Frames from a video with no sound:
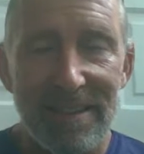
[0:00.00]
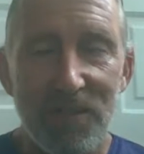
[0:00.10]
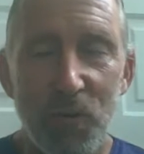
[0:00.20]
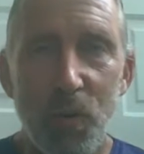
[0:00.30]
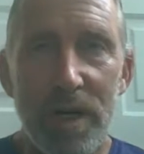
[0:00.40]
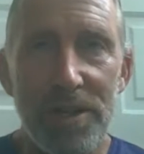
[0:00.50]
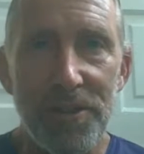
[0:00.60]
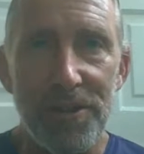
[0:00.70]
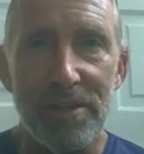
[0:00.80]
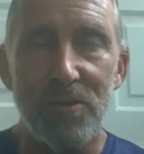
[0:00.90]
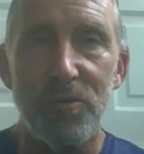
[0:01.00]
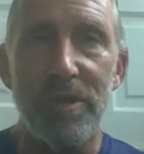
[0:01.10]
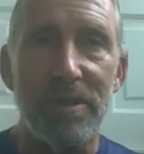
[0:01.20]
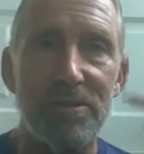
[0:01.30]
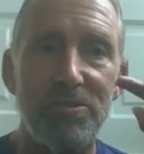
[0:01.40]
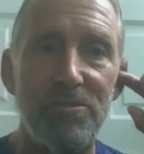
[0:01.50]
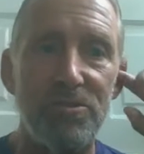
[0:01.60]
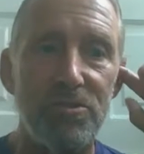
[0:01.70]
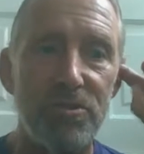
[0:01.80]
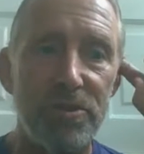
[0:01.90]
one thing that we can
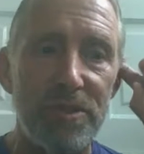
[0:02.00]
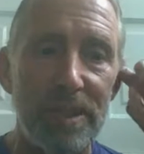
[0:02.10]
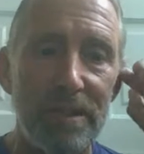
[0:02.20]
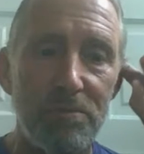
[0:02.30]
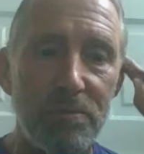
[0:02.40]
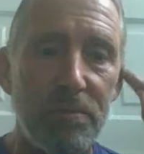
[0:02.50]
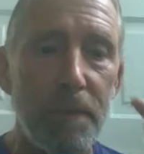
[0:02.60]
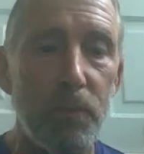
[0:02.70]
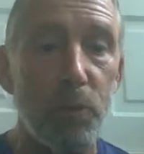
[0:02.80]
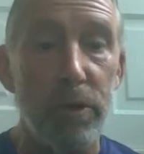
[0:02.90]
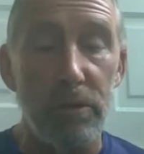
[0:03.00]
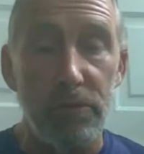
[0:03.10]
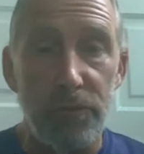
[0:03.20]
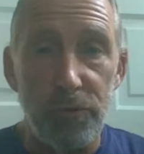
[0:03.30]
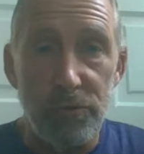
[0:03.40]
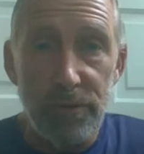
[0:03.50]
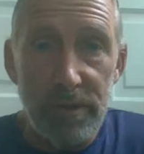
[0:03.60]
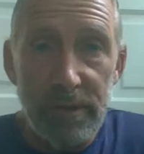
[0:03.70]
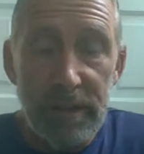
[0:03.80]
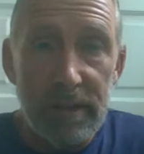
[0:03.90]
do is eat real food,
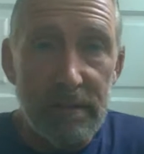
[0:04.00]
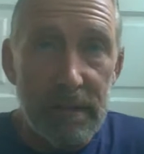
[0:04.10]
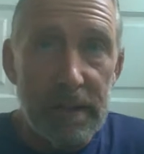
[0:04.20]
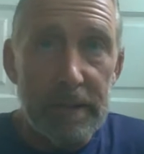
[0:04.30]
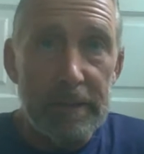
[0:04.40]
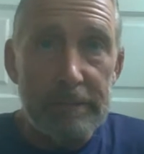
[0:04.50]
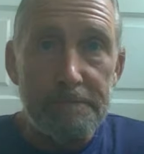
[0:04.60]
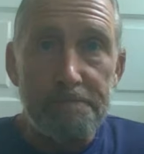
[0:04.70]
eat animal